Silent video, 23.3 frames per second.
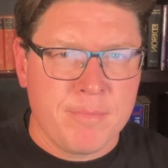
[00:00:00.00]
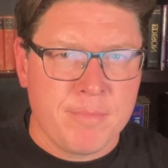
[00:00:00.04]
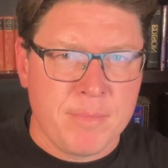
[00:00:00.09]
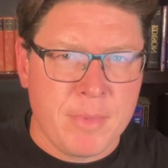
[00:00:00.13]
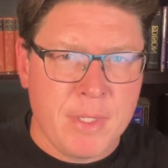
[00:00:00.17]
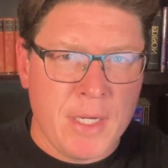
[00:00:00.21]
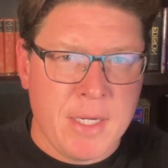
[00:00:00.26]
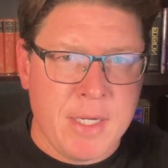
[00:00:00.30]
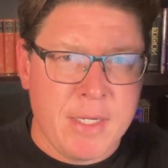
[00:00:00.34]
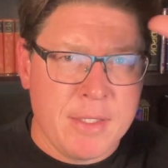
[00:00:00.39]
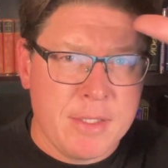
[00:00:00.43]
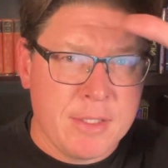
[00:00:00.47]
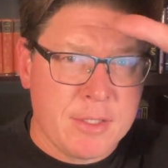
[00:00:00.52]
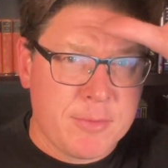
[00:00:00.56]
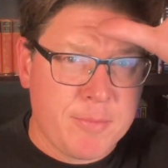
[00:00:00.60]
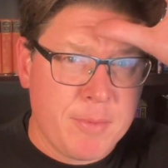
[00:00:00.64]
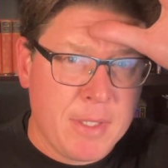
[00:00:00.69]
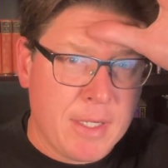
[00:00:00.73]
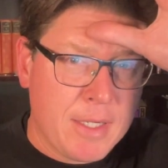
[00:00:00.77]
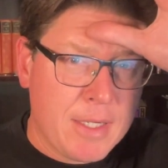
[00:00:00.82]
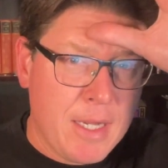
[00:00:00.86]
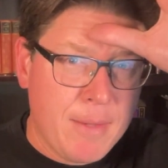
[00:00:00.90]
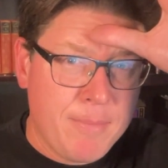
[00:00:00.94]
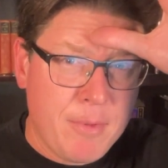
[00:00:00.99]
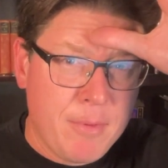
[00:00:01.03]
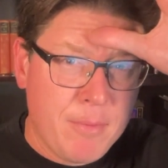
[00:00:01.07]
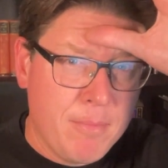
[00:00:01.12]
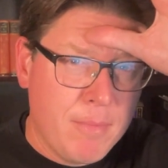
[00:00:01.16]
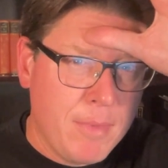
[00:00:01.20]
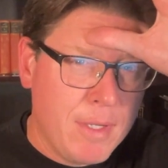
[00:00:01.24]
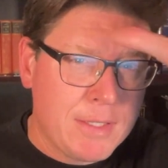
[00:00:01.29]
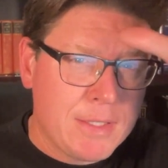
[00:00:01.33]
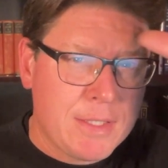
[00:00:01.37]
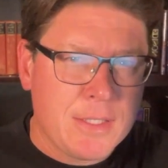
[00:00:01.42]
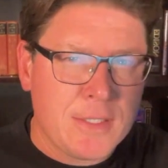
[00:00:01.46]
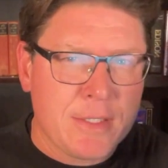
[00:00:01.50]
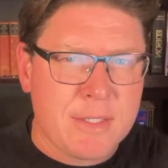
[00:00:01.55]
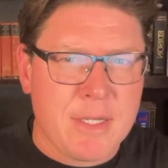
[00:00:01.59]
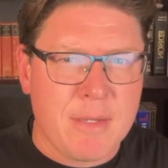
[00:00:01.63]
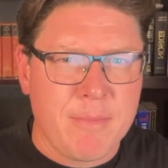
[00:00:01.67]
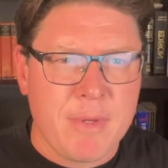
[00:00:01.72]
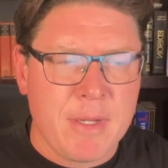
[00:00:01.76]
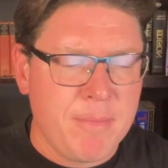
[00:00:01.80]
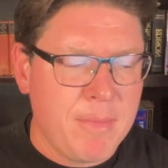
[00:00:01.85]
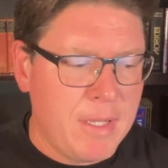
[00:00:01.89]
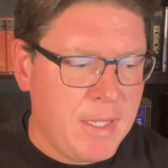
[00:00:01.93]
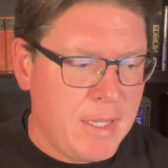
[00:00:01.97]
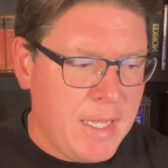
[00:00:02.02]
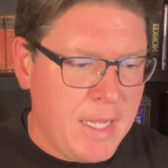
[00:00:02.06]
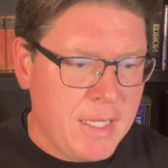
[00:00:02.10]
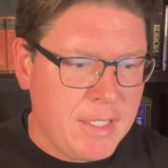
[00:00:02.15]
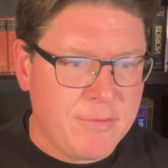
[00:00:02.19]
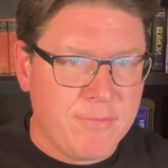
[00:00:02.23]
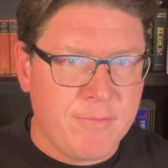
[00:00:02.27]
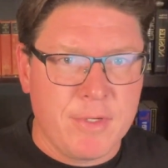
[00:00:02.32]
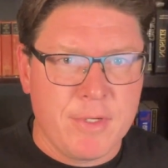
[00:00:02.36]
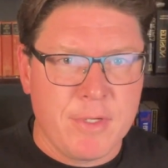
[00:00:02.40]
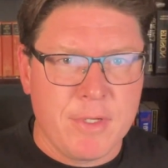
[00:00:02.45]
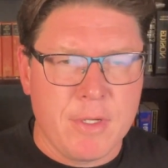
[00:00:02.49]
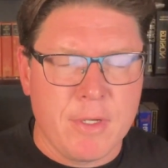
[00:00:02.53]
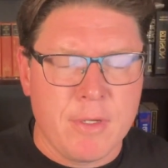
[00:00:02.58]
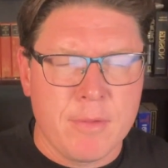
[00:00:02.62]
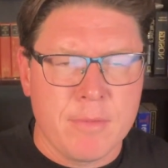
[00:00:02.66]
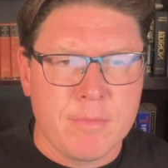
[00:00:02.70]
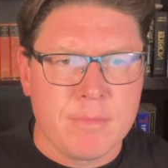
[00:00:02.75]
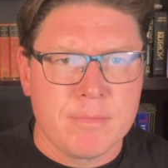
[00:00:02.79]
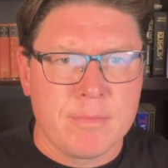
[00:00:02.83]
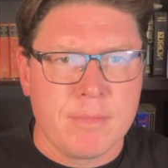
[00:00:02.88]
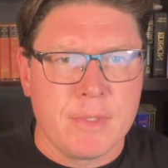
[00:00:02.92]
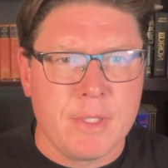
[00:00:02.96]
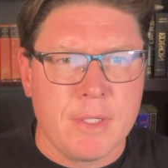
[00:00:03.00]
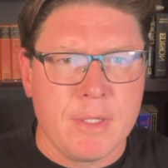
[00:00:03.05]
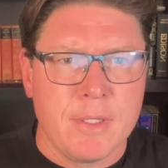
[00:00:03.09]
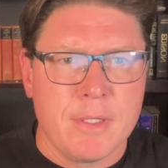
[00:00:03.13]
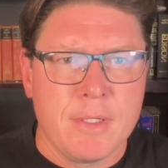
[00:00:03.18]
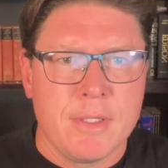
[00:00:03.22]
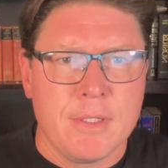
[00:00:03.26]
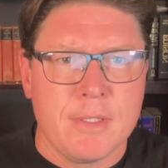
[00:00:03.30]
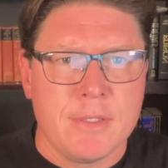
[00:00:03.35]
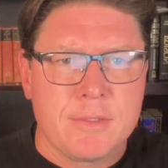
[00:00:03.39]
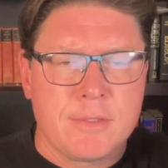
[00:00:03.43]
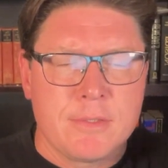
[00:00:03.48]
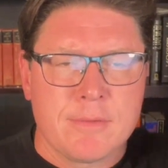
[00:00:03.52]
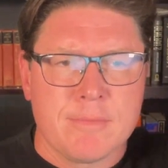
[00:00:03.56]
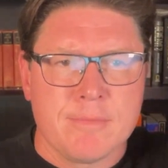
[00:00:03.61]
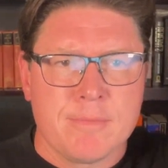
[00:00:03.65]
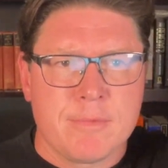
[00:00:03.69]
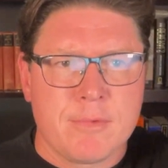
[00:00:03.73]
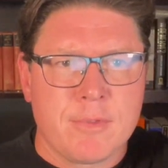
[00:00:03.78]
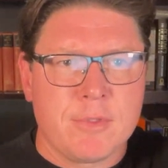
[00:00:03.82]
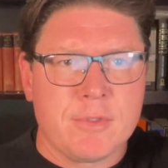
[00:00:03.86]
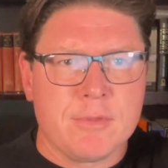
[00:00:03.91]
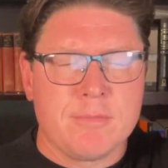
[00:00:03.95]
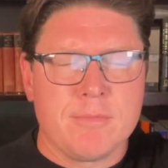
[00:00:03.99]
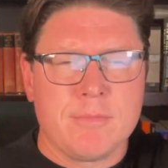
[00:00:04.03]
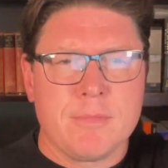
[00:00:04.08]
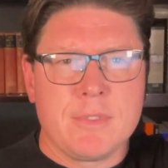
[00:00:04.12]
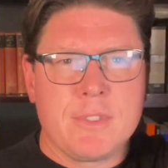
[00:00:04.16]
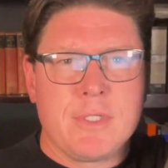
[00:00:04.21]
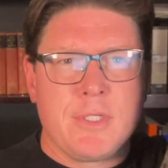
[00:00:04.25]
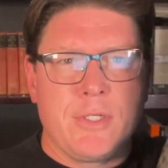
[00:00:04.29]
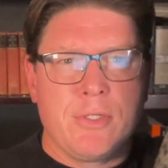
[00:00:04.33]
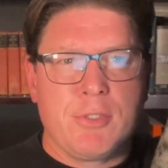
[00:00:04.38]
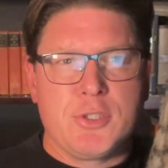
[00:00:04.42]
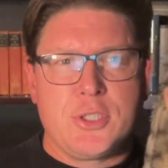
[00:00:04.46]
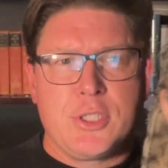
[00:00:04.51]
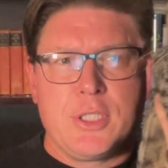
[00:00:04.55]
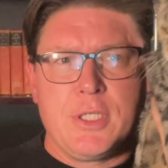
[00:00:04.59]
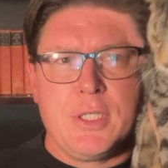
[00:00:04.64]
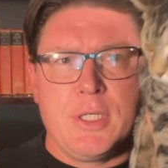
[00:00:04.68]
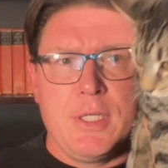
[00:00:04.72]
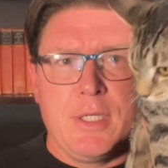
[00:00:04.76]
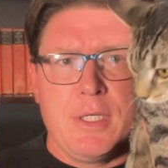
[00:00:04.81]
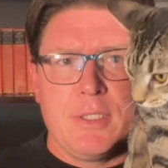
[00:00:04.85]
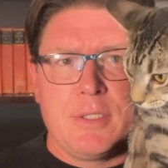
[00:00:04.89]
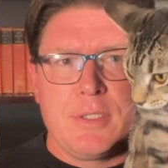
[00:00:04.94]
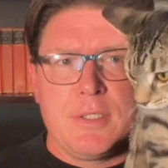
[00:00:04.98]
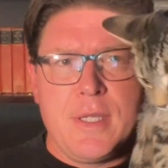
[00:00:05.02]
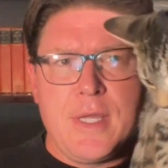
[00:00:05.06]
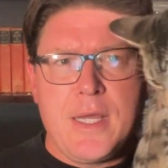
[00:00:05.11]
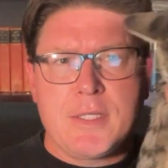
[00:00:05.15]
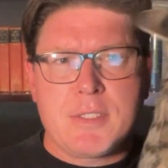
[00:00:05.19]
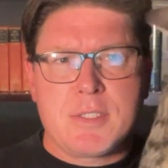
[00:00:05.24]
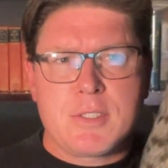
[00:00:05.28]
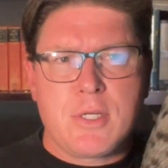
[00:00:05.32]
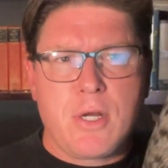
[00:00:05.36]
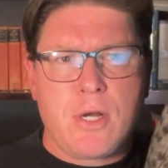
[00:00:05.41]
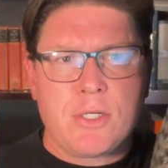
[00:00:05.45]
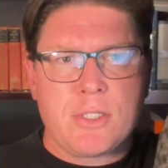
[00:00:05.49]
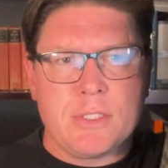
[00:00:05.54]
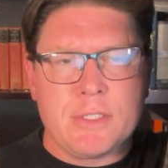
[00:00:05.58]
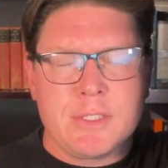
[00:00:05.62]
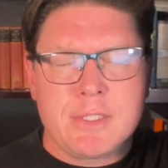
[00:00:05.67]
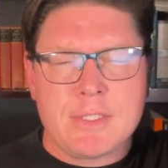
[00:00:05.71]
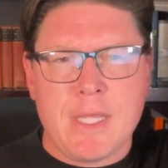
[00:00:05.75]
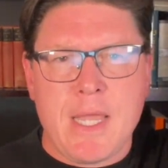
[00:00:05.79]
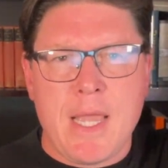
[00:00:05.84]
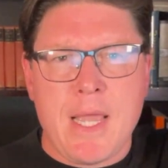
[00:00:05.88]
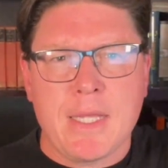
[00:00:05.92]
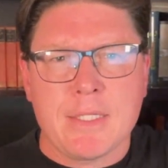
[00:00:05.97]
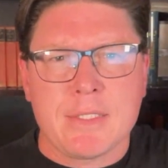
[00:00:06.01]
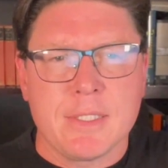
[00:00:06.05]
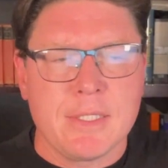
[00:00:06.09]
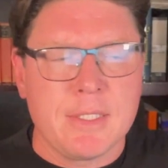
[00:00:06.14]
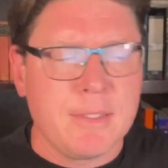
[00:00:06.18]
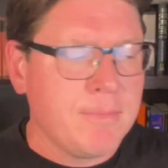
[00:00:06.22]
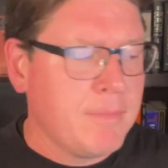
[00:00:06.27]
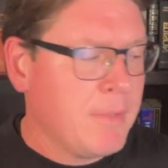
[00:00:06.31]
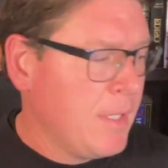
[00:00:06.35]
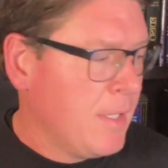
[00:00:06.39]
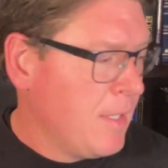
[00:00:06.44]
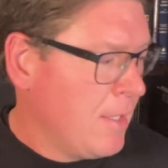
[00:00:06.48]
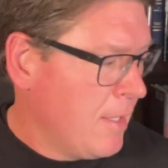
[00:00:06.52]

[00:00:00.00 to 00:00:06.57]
But it's been a couple months since I made my last video. Oh, there it is, or here she is. That's Sergeant Sassy.